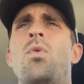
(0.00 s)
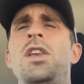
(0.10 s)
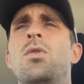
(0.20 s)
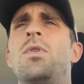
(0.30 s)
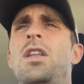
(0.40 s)
when
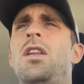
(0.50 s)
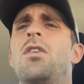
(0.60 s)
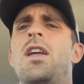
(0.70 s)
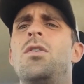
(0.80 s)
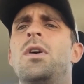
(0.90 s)
you really
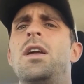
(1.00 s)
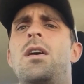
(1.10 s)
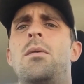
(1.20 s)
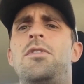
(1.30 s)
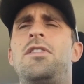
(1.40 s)
look into it, it
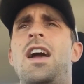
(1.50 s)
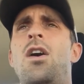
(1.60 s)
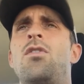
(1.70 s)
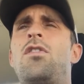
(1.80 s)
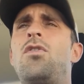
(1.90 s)
comes
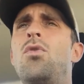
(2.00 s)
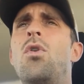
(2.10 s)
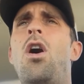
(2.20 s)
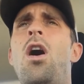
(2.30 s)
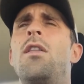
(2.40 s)
down to
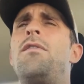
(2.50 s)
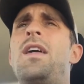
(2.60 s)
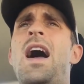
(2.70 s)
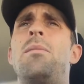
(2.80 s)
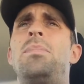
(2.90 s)
all of
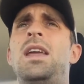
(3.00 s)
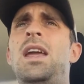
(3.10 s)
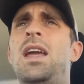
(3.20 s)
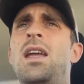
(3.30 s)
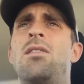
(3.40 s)
that
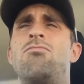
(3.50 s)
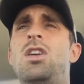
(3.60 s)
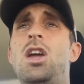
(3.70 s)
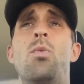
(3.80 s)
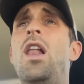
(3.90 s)
being
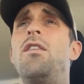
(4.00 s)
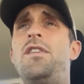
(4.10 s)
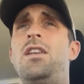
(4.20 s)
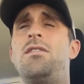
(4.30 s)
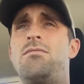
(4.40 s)

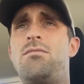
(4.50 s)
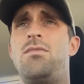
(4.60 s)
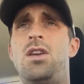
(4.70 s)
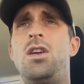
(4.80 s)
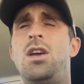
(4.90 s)
irrelevant.
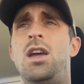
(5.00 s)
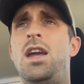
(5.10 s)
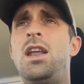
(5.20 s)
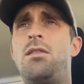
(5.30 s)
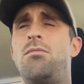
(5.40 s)

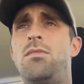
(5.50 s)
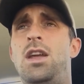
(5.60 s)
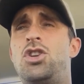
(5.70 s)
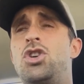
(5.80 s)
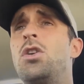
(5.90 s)

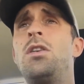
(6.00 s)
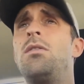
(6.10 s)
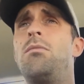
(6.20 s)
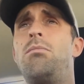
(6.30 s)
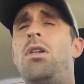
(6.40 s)
It
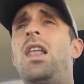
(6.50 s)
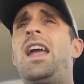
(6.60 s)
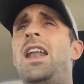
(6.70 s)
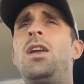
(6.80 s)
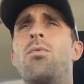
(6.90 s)
shouldn't
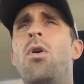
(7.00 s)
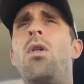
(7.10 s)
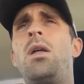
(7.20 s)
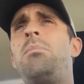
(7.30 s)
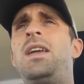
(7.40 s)
play any
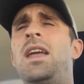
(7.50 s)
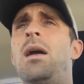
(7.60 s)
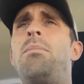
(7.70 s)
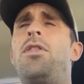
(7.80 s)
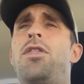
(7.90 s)
role in being
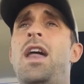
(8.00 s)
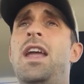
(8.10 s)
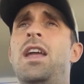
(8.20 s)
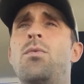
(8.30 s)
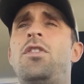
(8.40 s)

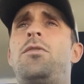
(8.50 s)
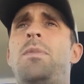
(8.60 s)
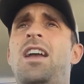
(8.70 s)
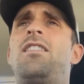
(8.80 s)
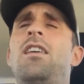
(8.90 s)
empathetic and
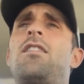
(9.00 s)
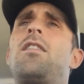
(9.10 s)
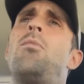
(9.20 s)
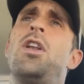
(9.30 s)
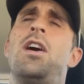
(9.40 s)
respecting
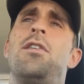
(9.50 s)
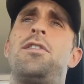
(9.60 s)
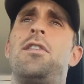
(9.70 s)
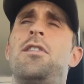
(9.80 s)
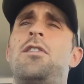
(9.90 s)
someone
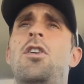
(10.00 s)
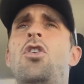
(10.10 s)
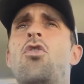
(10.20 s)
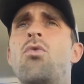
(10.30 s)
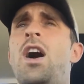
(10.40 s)
else's
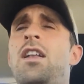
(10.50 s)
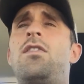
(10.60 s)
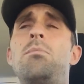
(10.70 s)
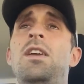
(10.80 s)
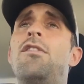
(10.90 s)
right
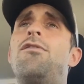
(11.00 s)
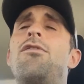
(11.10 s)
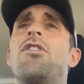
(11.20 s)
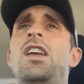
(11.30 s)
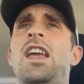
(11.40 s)
to be
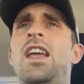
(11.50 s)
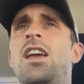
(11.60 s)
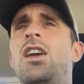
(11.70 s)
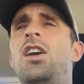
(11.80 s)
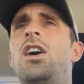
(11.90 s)
free
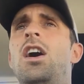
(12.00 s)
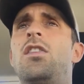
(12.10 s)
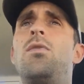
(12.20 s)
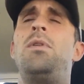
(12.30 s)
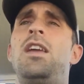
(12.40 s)

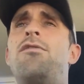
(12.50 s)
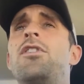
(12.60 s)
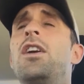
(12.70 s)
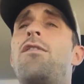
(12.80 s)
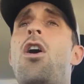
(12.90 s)

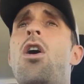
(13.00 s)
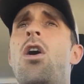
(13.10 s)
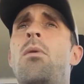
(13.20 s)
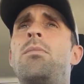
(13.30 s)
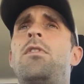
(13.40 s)
of
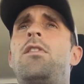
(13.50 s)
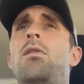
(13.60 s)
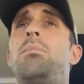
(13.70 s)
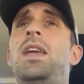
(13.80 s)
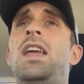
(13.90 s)
harm,
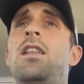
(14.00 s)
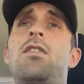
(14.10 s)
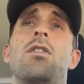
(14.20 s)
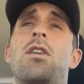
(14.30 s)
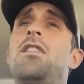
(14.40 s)
to
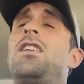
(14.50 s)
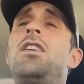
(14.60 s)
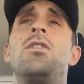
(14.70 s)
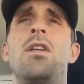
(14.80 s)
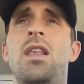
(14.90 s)

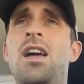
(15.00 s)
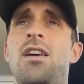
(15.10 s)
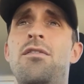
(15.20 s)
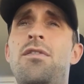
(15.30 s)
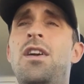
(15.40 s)
continue to
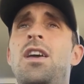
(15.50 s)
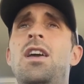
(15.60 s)
live,